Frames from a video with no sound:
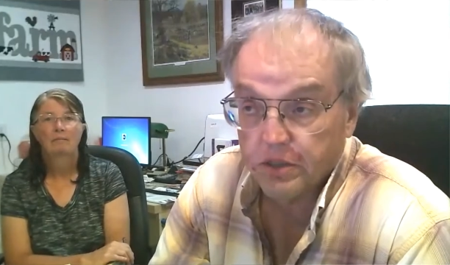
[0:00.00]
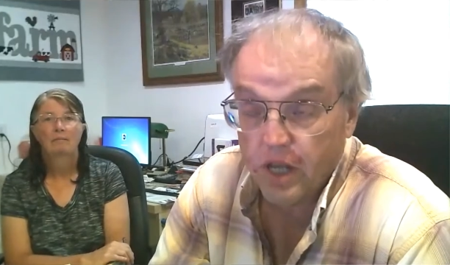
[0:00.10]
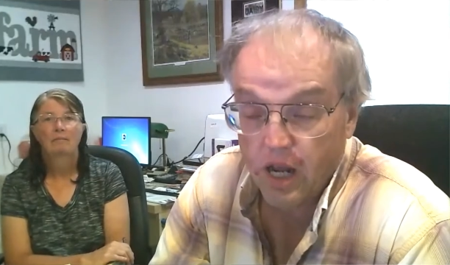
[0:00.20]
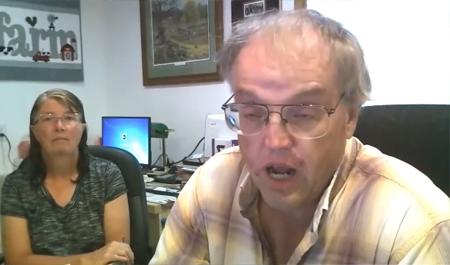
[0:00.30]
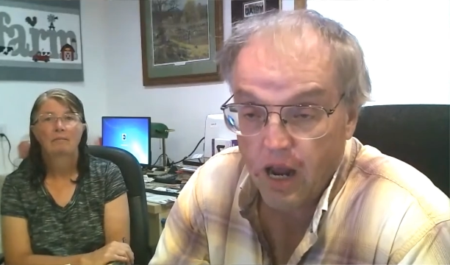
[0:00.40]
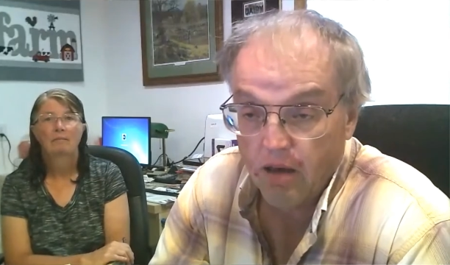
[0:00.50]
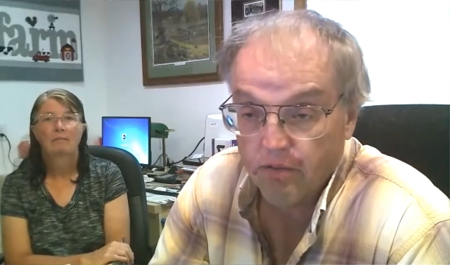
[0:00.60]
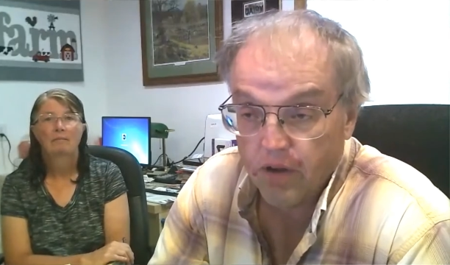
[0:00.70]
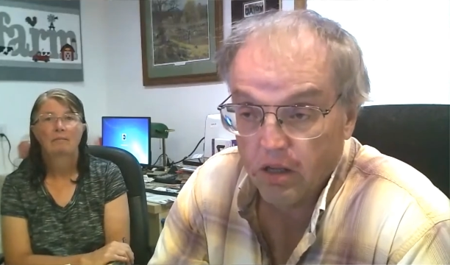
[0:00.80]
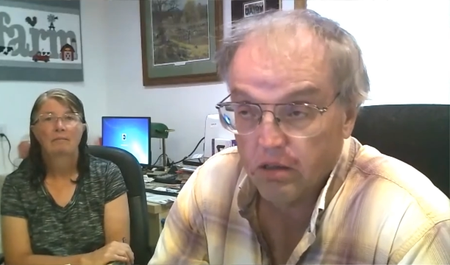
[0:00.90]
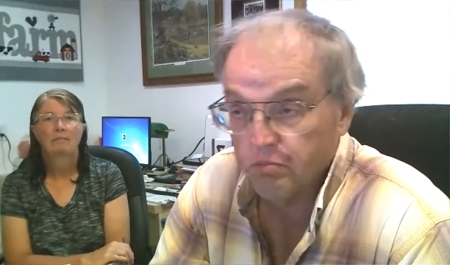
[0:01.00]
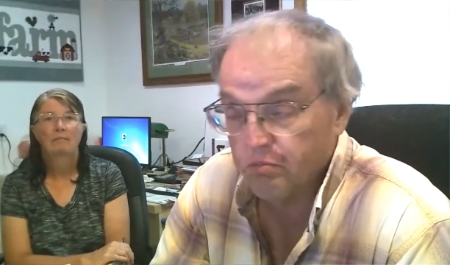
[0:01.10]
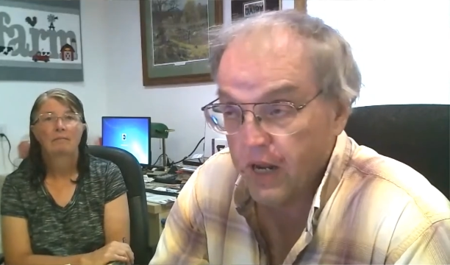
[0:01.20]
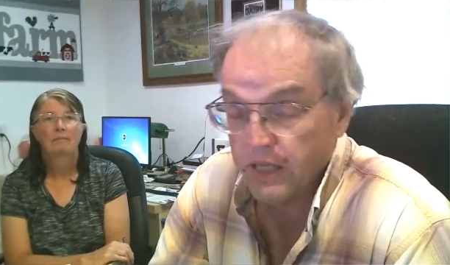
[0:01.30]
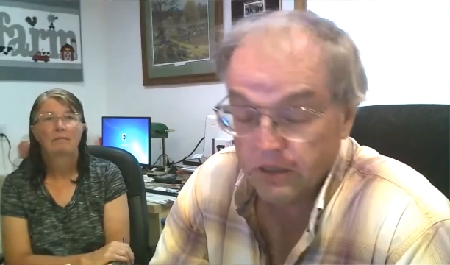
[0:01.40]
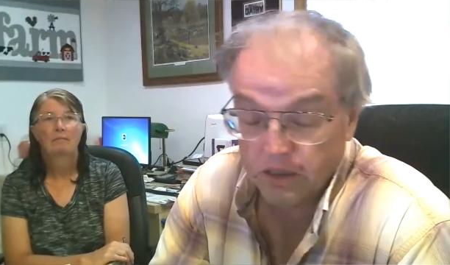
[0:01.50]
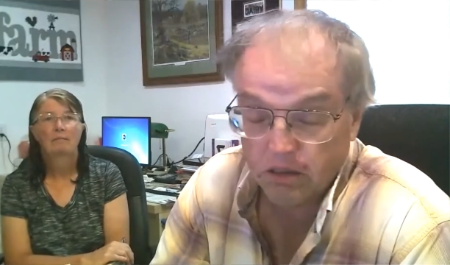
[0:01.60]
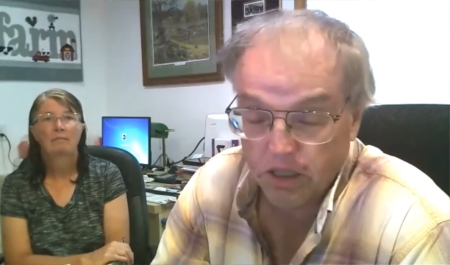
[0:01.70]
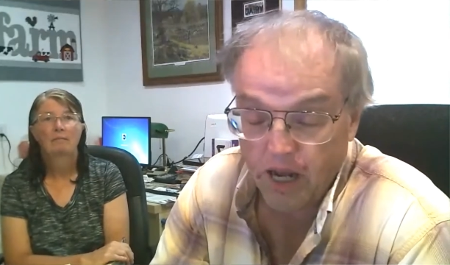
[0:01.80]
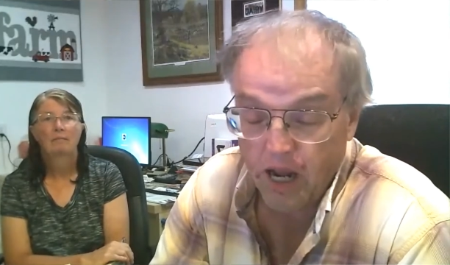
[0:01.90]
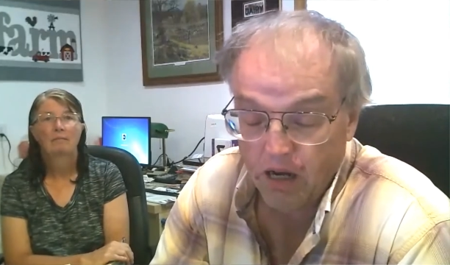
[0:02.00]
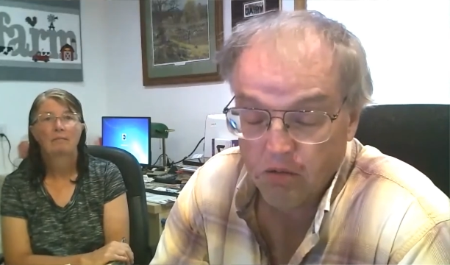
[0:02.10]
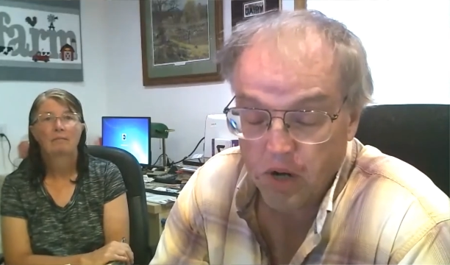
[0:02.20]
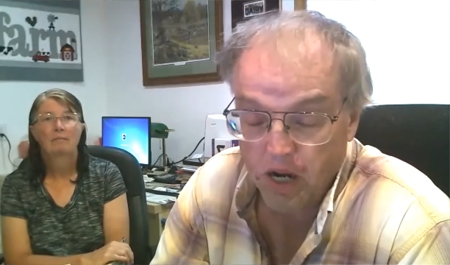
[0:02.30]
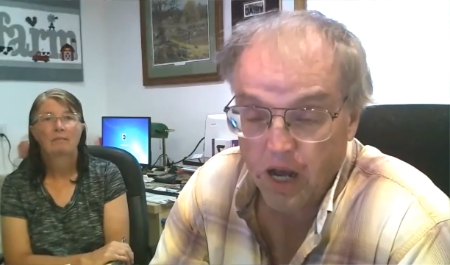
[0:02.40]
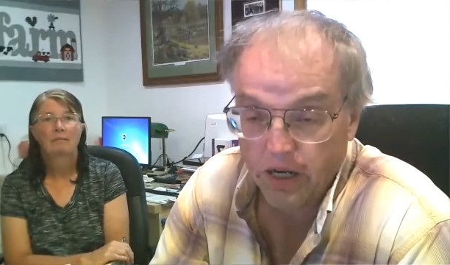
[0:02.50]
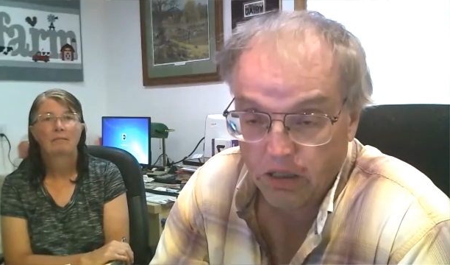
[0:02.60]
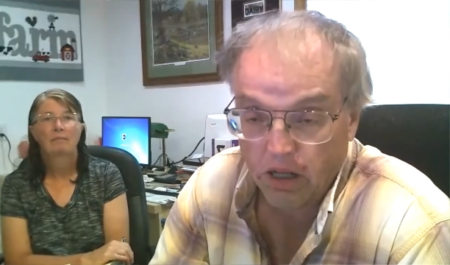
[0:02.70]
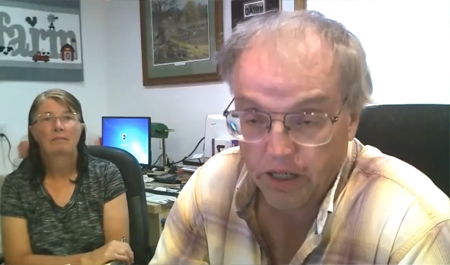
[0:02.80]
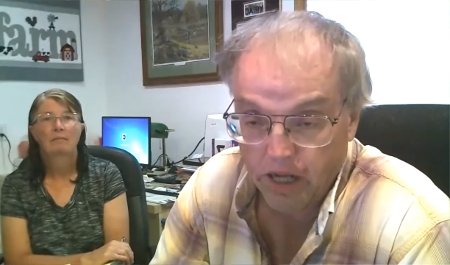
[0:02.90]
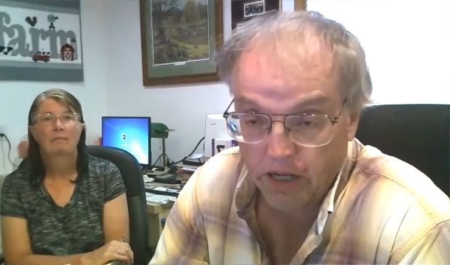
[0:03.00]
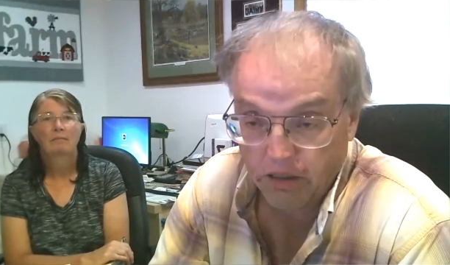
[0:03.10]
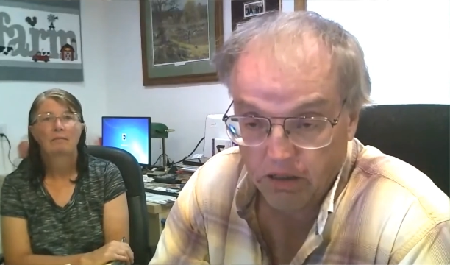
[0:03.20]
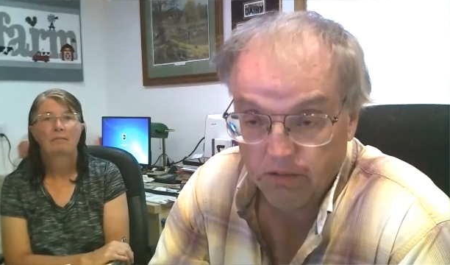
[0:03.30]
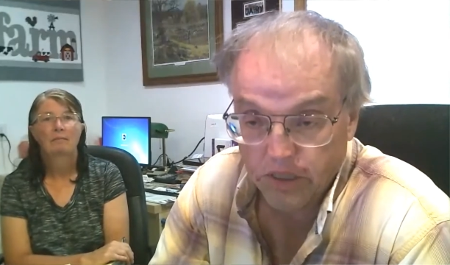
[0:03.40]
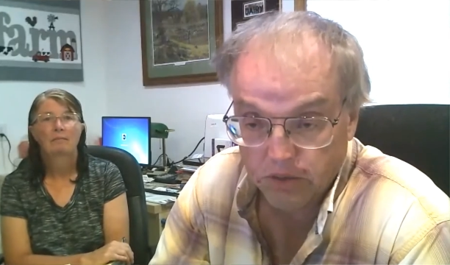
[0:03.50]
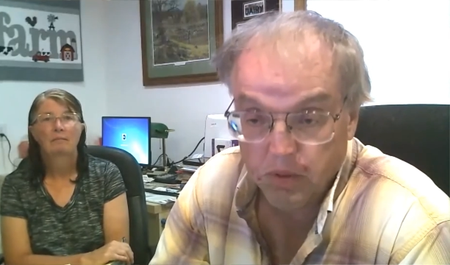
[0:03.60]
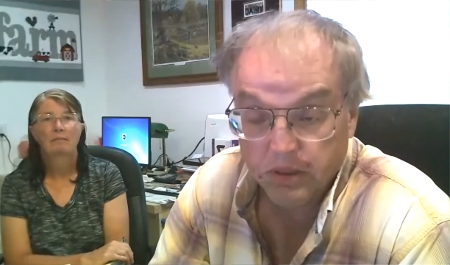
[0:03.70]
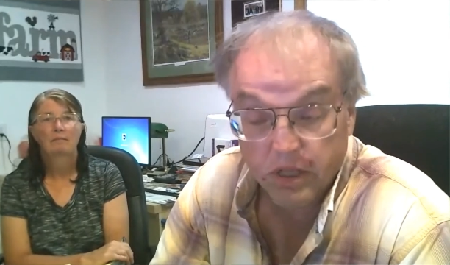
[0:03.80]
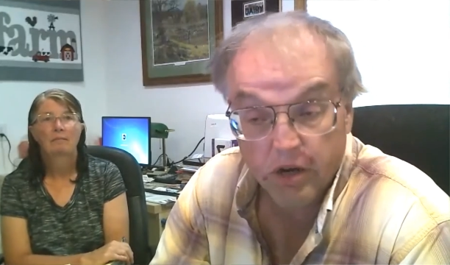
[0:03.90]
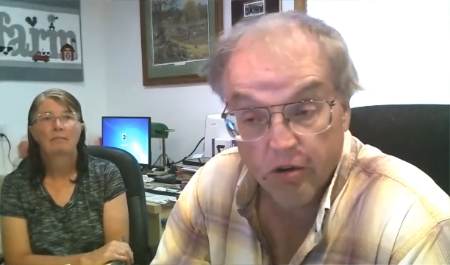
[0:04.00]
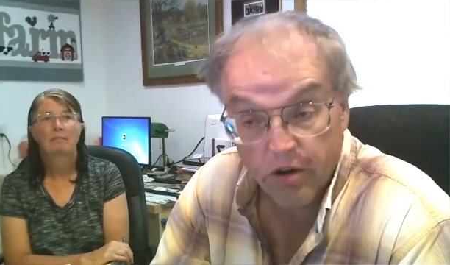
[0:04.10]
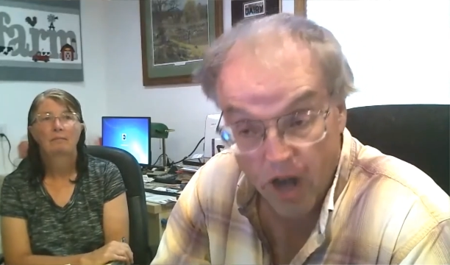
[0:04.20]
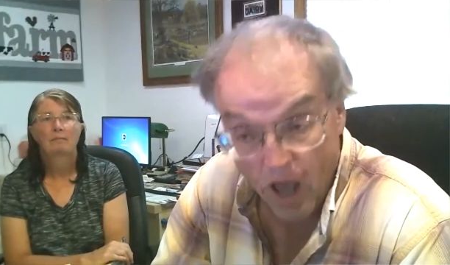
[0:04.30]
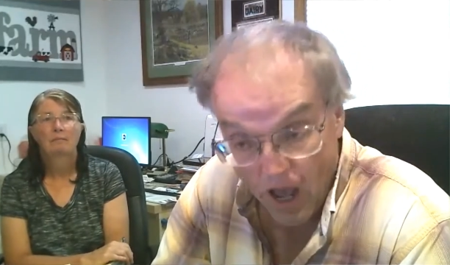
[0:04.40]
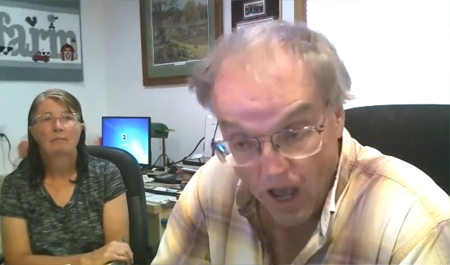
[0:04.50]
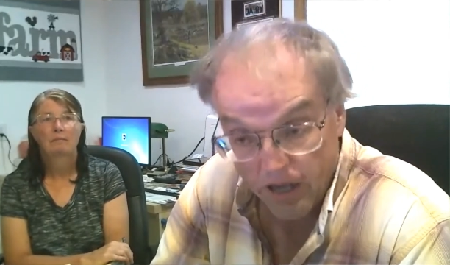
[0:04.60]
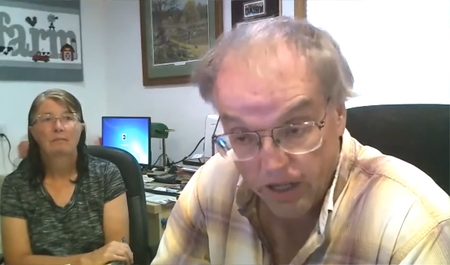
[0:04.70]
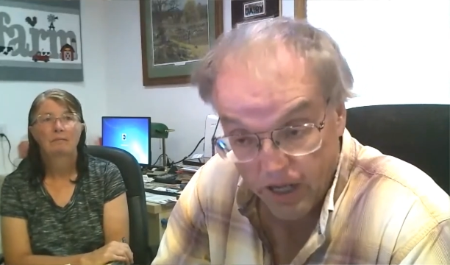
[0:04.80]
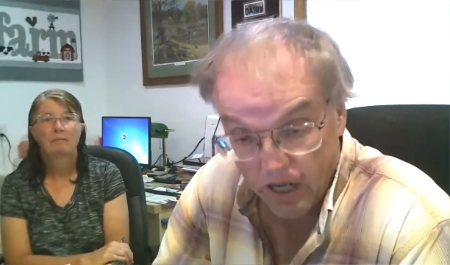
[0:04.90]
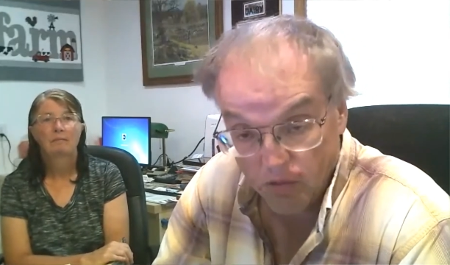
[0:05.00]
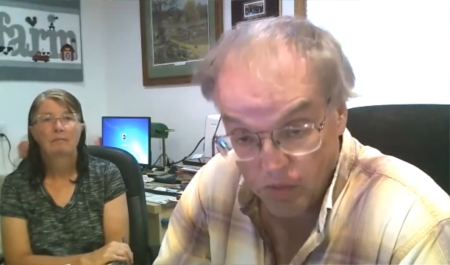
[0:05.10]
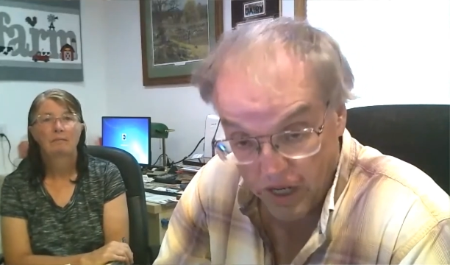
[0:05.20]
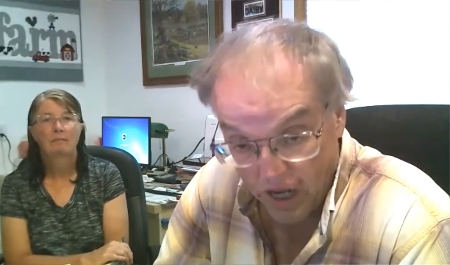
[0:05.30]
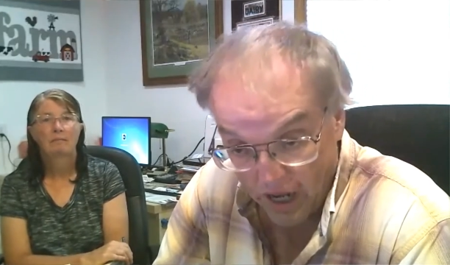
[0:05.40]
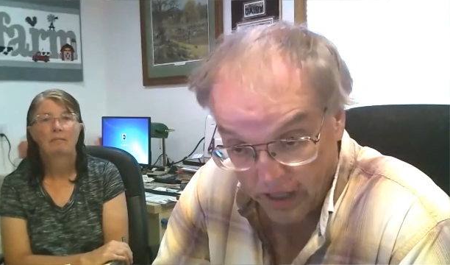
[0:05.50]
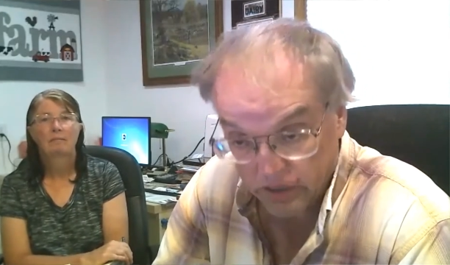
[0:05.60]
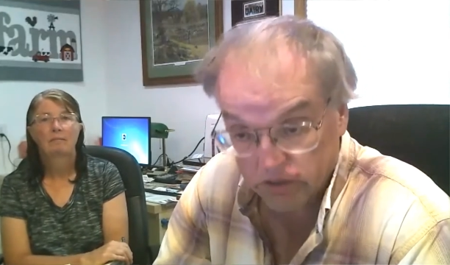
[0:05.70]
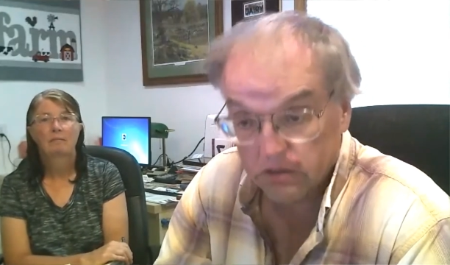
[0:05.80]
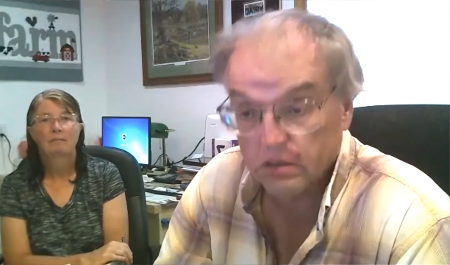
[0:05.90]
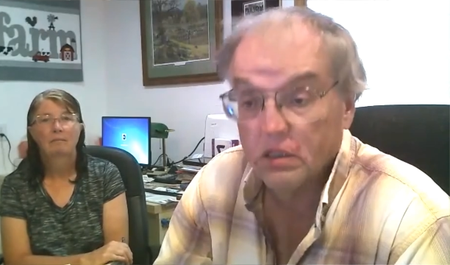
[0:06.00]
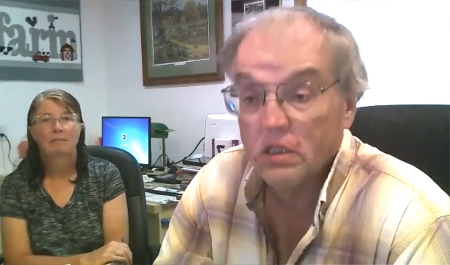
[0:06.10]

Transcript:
Speaker 1: they have basically antibiotic-like activities, but they are not antibiotics.